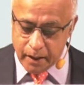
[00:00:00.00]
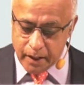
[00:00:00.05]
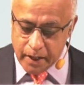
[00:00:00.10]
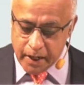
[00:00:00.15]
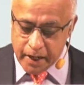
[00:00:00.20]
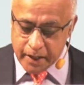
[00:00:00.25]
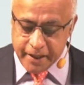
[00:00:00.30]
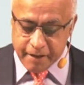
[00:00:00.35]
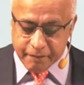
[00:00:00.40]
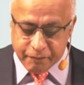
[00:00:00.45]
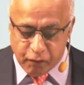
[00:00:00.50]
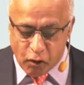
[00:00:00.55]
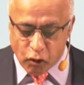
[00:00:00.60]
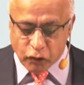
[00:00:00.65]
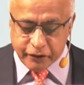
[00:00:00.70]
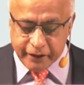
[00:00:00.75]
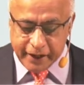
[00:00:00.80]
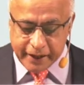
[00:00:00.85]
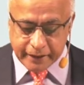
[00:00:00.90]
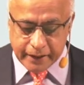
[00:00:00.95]
The fourth
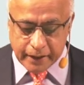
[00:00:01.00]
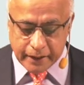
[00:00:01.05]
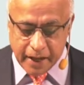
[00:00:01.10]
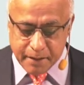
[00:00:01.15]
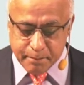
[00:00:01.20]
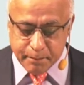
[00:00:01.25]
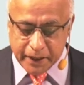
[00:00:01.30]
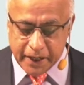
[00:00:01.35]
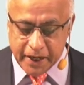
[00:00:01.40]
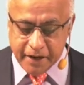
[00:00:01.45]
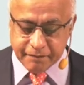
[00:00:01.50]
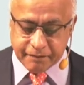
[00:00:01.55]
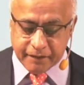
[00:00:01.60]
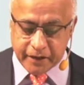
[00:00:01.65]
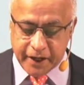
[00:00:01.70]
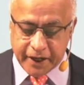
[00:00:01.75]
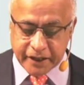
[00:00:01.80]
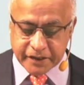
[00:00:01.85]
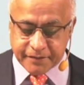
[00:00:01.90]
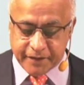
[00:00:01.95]
thing that I believe
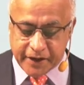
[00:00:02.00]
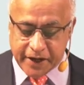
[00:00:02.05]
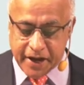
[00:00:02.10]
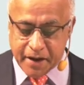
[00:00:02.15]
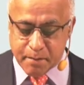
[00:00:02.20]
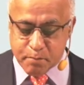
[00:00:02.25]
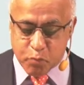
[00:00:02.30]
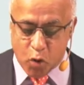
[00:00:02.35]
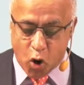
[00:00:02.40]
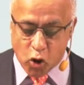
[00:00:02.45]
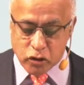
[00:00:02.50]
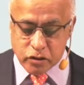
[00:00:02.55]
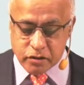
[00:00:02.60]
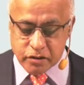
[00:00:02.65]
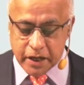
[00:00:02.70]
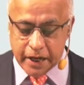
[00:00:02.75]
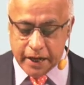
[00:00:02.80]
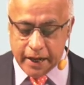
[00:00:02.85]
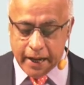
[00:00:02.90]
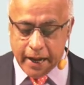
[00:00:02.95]
is very important
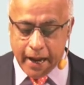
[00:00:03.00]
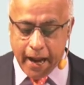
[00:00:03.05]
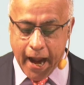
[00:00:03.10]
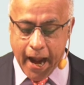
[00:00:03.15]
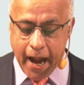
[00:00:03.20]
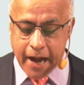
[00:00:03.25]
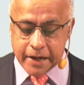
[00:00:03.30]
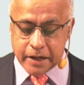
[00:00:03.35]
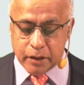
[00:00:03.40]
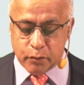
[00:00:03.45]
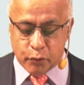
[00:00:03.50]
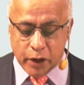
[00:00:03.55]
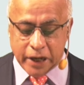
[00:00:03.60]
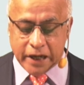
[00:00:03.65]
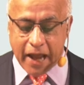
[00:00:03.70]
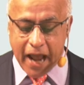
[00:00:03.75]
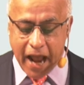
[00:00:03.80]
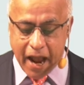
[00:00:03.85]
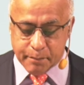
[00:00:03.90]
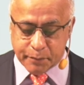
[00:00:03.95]
and will
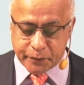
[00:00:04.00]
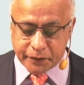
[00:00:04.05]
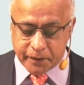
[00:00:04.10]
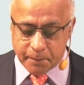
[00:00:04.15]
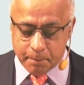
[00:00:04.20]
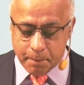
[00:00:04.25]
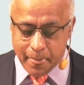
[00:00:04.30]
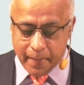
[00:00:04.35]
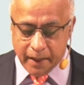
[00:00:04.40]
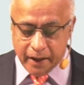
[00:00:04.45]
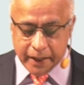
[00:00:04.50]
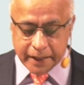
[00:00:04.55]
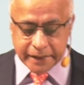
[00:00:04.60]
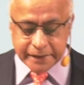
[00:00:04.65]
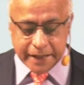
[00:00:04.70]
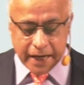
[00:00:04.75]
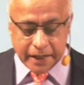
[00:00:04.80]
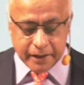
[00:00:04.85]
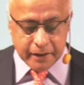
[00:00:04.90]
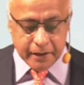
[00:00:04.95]
happen is
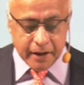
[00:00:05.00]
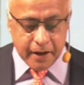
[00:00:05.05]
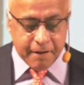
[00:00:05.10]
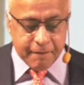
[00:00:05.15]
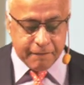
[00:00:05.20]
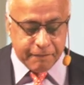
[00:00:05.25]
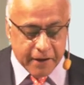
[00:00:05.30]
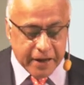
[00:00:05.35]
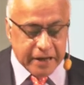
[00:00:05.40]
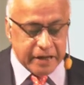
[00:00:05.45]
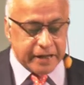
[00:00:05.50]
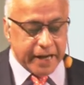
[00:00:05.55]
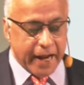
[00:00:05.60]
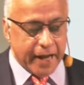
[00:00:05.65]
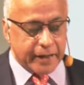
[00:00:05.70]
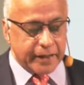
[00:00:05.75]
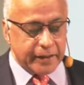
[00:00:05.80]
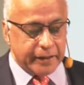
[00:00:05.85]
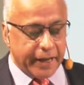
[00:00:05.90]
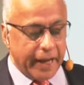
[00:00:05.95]
that
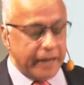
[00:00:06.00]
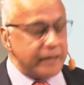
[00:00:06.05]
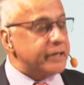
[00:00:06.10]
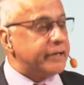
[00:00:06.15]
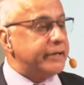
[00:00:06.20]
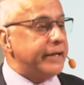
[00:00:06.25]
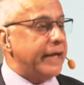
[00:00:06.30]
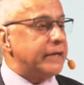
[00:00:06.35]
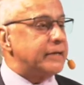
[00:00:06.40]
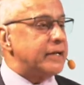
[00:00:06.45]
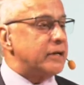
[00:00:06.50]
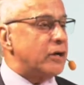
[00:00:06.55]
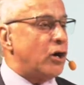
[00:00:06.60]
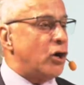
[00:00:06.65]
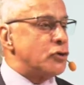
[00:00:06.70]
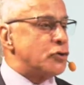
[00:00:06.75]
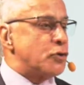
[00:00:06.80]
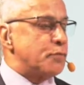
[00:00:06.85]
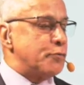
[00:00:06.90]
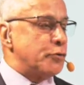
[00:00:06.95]
FinTech can create an
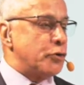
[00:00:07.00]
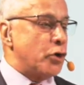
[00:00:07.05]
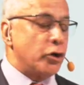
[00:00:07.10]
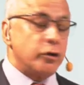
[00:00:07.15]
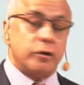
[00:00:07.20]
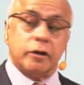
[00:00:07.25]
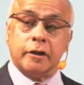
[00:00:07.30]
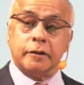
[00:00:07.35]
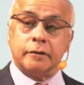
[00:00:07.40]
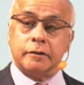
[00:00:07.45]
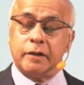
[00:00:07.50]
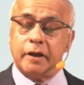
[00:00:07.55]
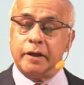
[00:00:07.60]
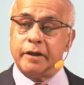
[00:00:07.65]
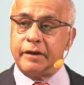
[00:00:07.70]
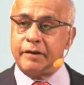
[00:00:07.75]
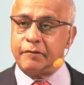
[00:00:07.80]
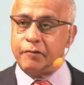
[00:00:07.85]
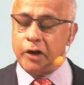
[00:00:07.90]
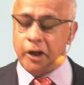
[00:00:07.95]
entrepreneurial
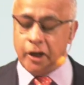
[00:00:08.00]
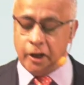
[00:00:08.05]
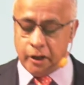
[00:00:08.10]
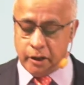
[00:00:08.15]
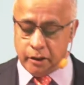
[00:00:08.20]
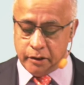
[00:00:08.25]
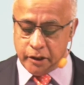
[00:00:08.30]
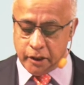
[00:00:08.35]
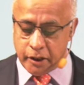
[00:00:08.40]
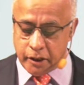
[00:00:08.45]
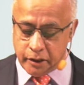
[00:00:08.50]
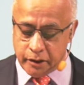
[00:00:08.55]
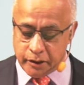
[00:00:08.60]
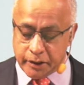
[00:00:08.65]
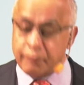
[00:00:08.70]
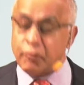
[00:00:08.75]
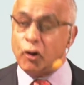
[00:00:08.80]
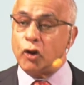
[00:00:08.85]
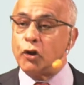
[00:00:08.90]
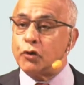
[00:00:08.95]

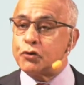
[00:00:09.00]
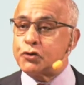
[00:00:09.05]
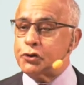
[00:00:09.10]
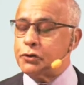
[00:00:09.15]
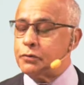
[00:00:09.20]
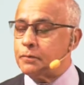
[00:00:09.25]
revolution